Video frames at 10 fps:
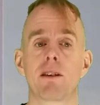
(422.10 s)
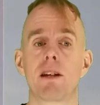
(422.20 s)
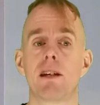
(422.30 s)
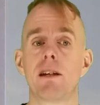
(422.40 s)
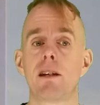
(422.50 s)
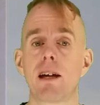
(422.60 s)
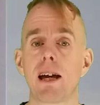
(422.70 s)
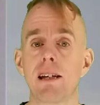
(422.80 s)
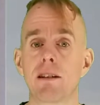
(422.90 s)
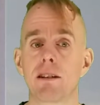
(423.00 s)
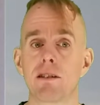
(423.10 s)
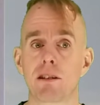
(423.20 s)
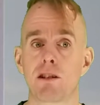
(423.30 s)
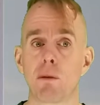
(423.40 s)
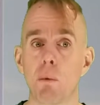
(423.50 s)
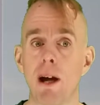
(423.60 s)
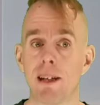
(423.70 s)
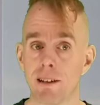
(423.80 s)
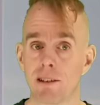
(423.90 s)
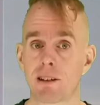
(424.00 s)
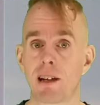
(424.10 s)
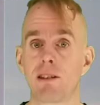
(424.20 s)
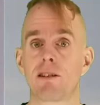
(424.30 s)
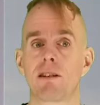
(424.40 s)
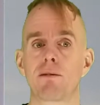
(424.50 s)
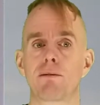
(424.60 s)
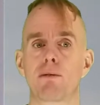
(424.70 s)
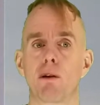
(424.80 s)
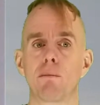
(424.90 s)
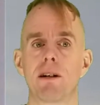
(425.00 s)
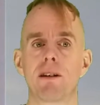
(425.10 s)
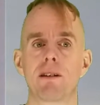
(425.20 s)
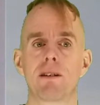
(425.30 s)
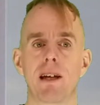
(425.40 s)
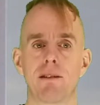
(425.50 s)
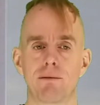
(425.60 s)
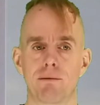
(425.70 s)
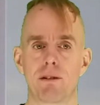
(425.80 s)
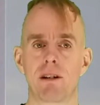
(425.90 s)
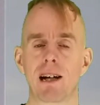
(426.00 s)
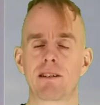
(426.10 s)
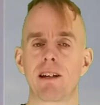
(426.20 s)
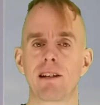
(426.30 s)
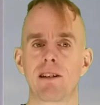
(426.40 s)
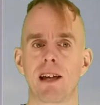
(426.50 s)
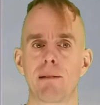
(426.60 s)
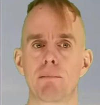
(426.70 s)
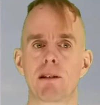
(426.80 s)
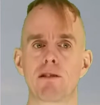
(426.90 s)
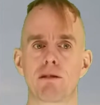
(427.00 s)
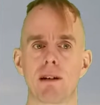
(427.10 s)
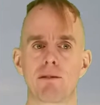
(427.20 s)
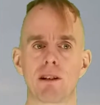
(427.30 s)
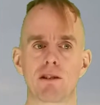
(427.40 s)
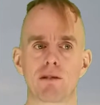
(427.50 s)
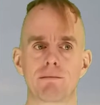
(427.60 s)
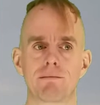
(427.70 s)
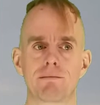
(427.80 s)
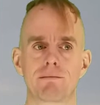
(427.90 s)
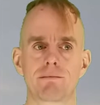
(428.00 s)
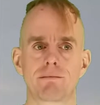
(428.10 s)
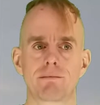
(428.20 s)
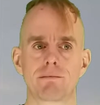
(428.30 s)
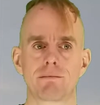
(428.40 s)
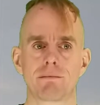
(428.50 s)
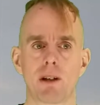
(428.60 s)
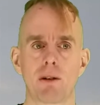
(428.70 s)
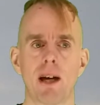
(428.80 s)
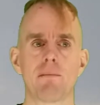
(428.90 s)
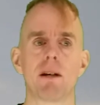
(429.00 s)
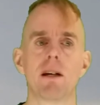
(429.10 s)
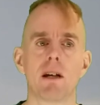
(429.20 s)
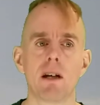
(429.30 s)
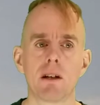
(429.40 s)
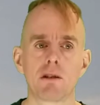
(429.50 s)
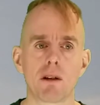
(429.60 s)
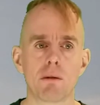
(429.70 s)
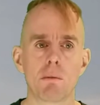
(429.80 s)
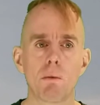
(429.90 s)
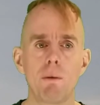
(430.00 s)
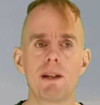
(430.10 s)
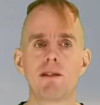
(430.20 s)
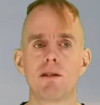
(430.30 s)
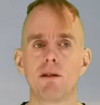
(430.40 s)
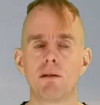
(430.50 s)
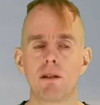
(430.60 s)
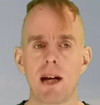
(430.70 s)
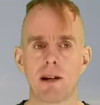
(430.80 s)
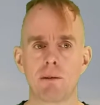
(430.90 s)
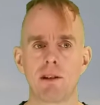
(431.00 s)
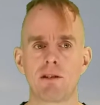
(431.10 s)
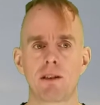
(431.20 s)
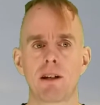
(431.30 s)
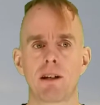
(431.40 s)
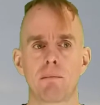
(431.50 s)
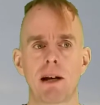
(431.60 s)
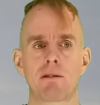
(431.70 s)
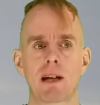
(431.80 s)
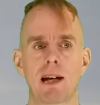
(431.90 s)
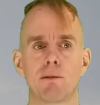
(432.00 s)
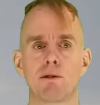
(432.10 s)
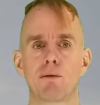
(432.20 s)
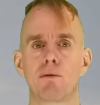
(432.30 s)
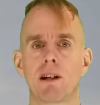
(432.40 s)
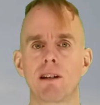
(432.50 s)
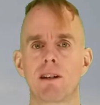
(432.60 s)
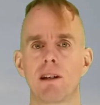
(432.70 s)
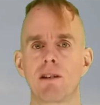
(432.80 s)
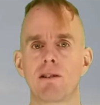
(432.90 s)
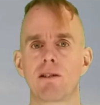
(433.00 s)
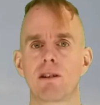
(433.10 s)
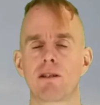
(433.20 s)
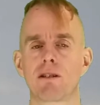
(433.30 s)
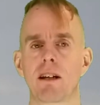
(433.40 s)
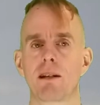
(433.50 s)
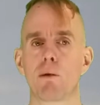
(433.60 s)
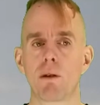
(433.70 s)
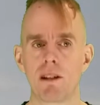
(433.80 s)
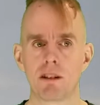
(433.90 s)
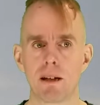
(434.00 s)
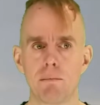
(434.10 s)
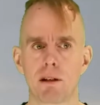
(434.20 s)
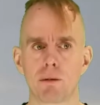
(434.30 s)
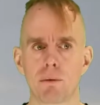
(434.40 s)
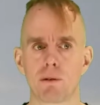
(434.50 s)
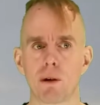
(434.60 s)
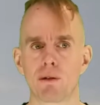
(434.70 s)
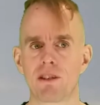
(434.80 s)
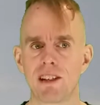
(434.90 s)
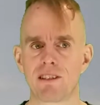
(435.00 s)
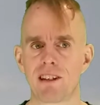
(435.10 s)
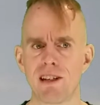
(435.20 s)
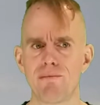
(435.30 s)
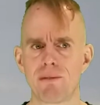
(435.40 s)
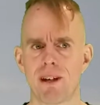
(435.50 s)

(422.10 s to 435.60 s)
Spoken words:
the heat conducted away in this case from in the reactor into the ambient surroundings. Okay, so what we need to do now is to think about how to write this slightly more easily, because we've got dT,